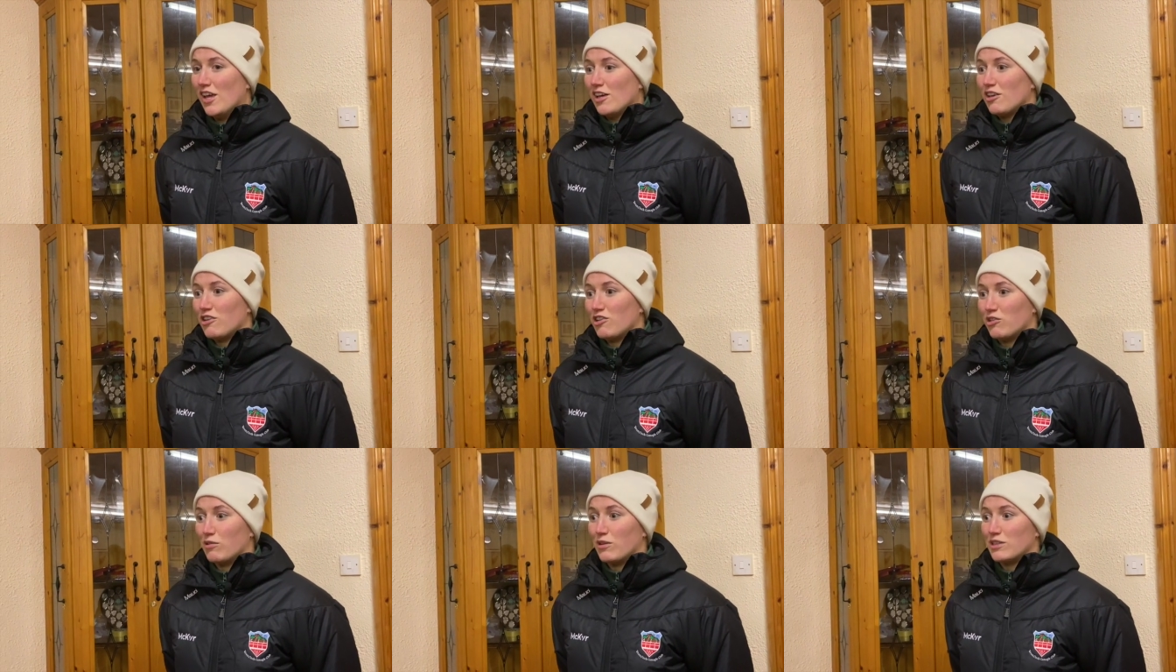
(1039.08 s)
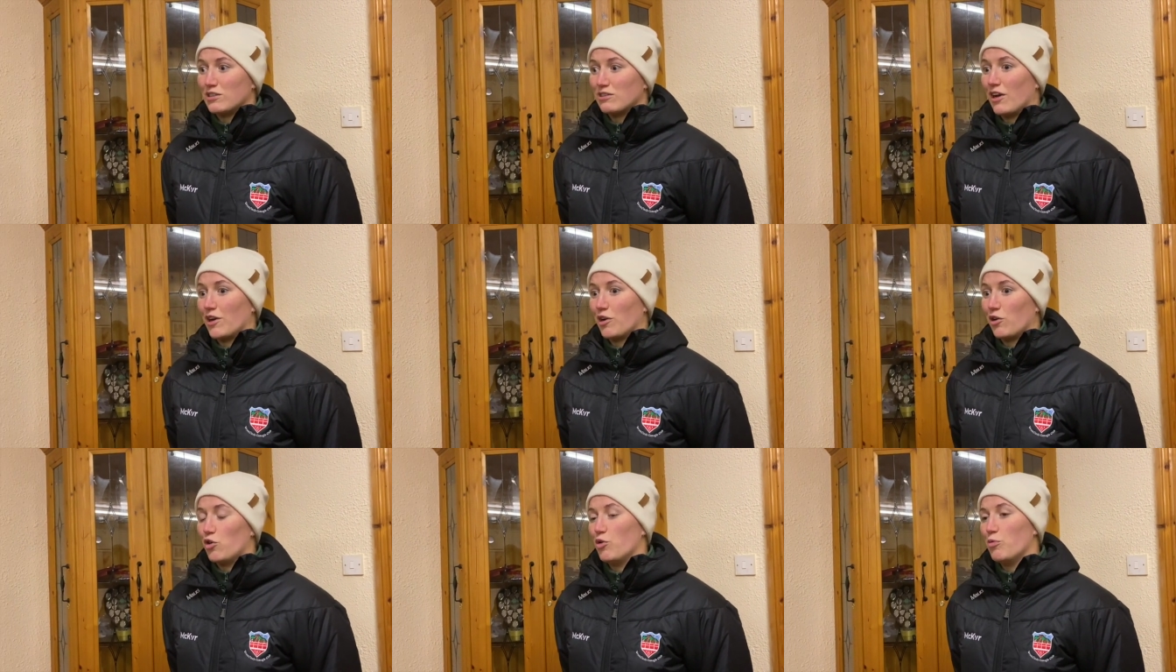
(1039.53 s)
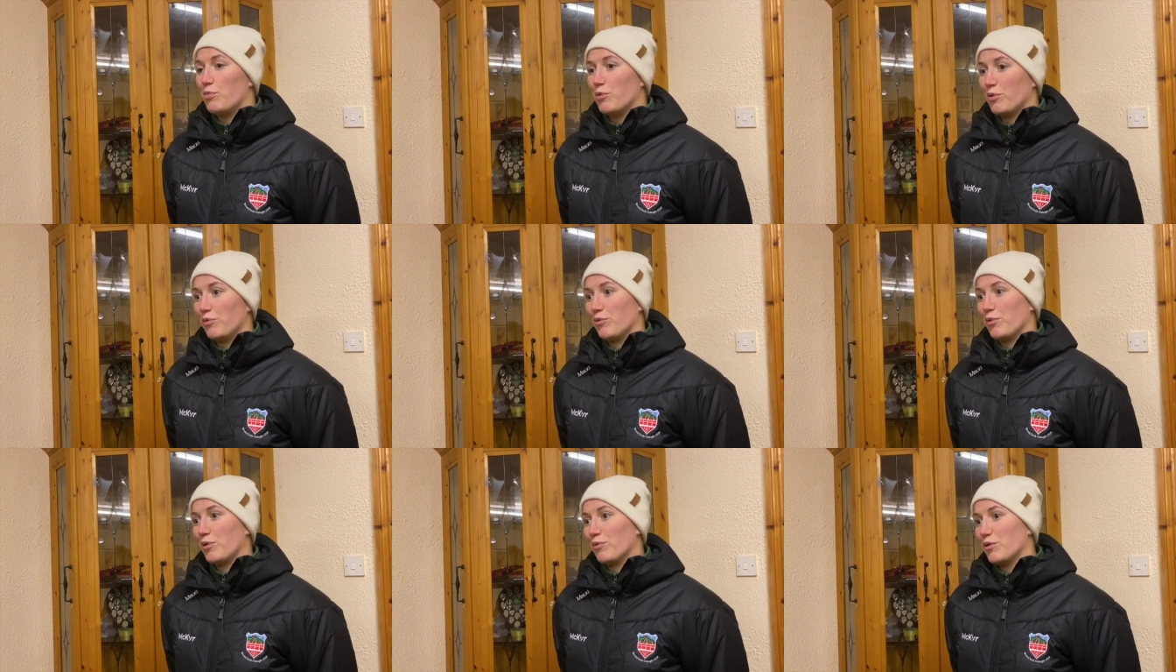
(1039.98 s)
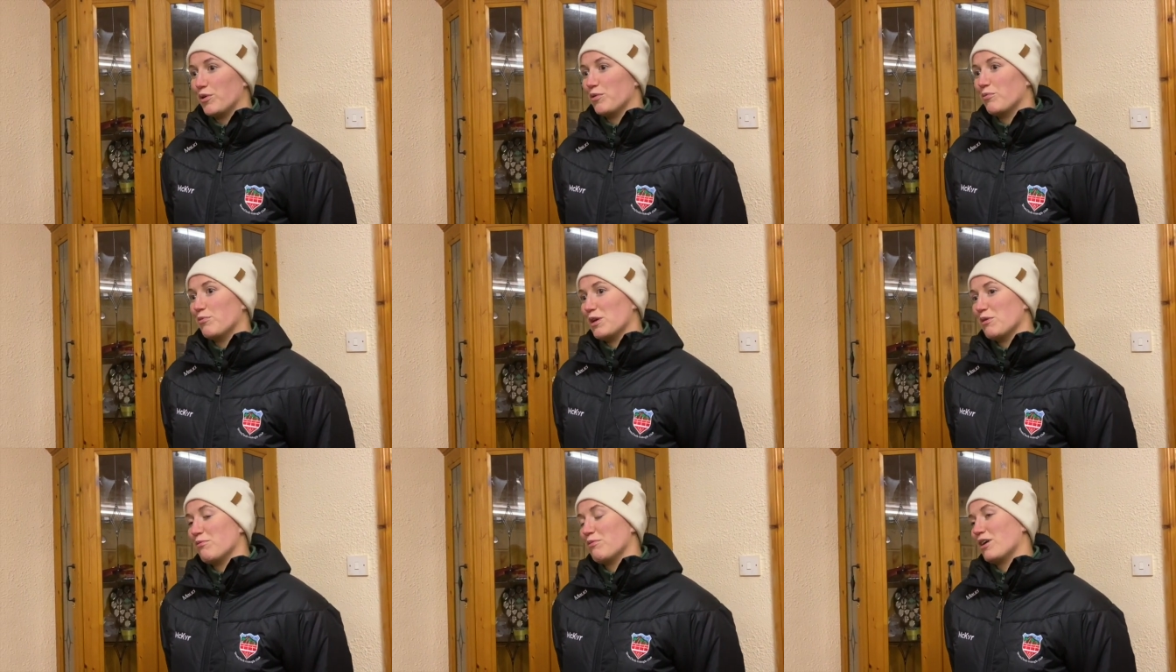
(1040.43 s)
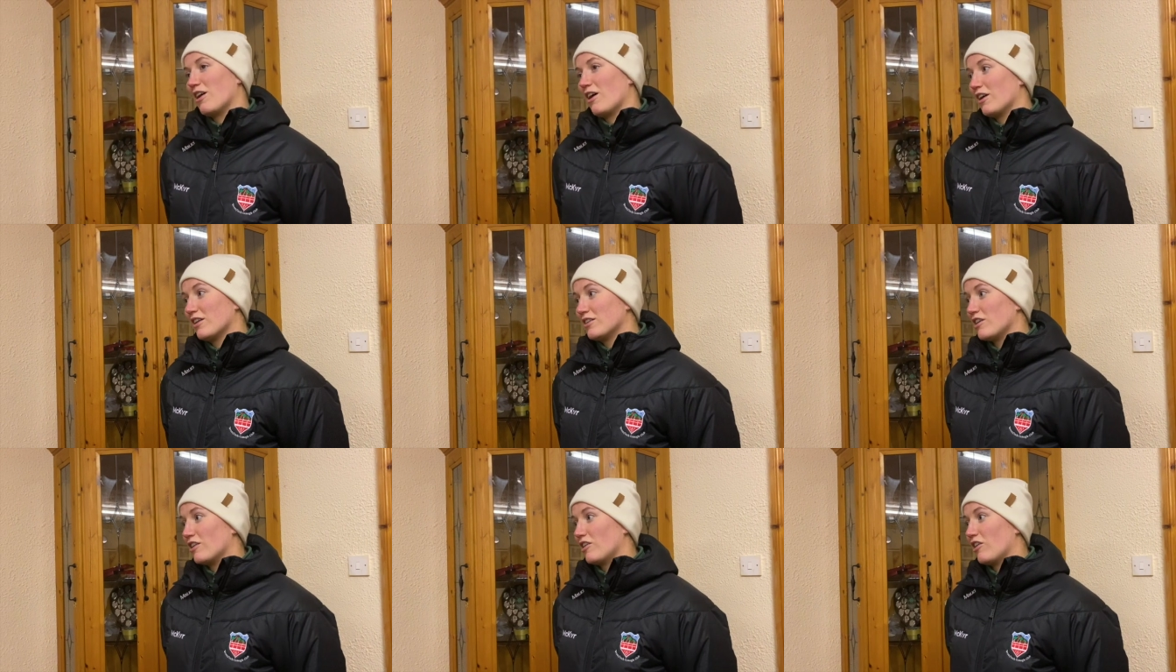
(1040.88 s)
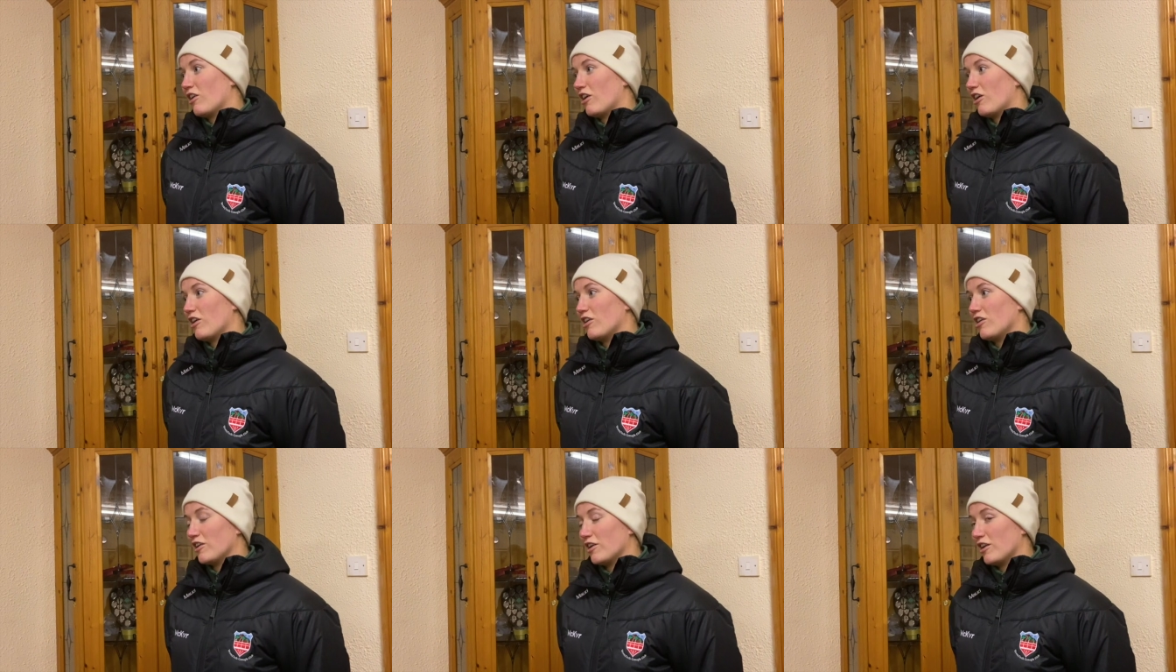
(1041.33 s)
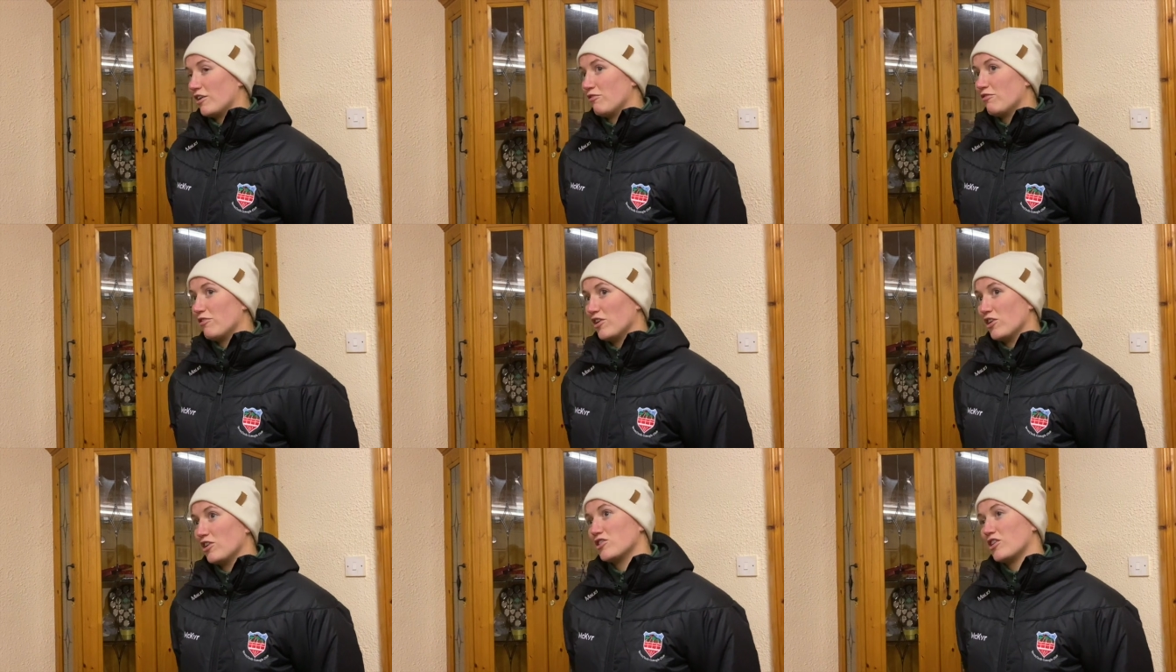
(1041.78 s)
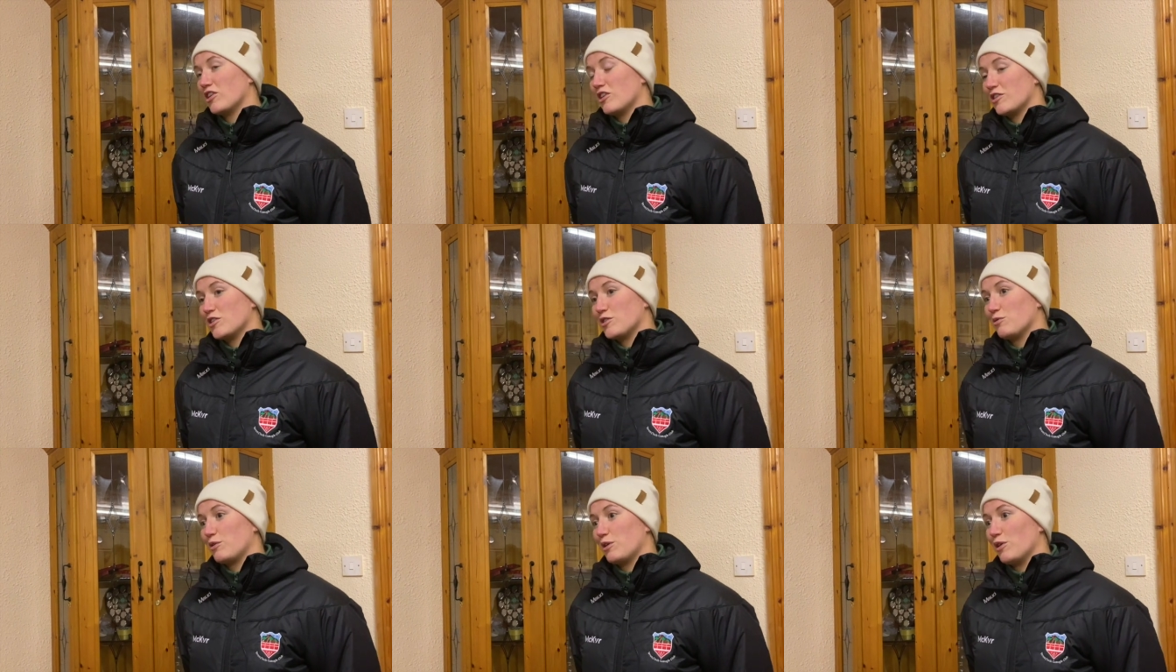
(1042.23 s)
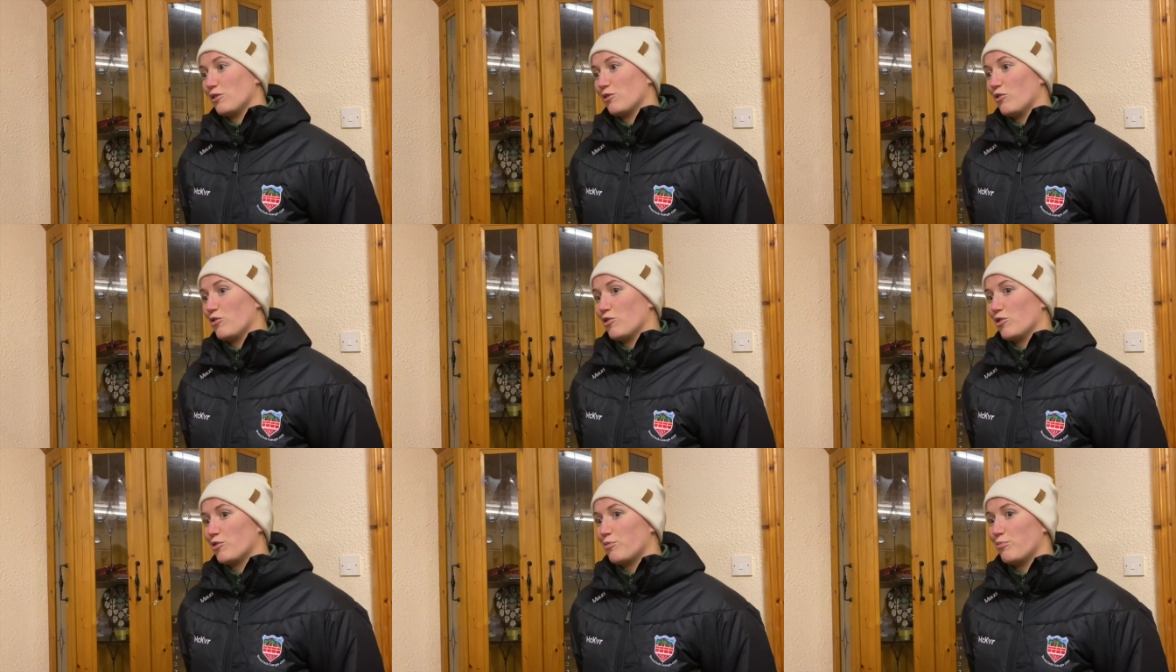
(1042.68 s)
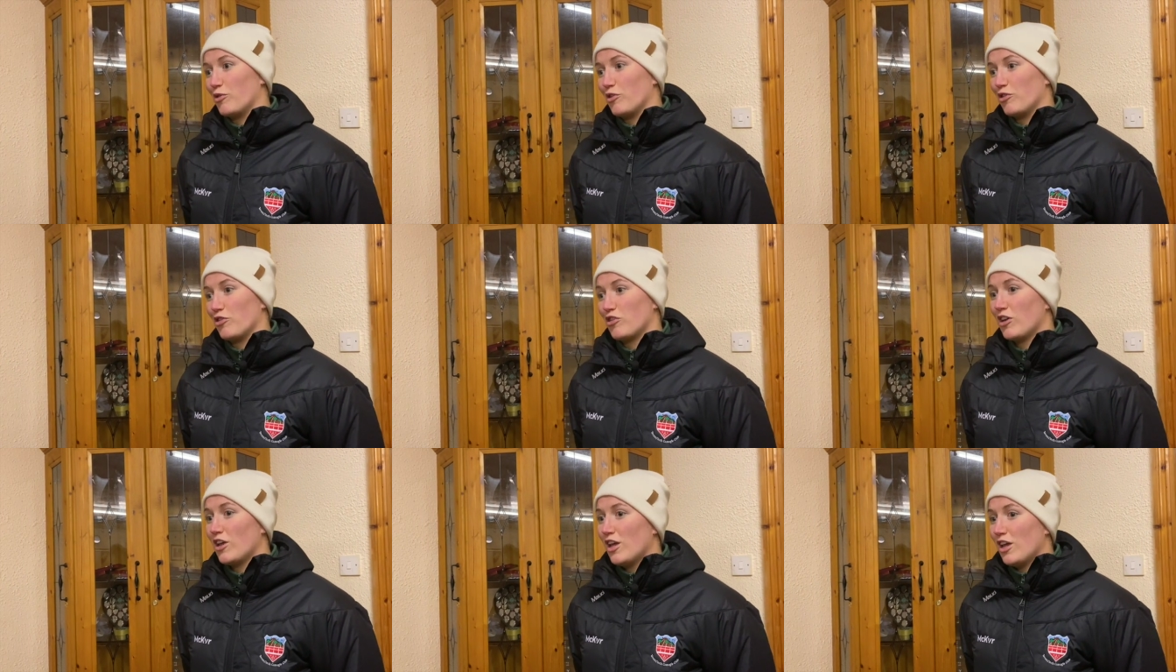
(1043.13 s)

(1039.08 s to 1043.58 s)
you know, I was kind of hoping we would have maybe got to an All-Ireland and finished on a sweet note, but,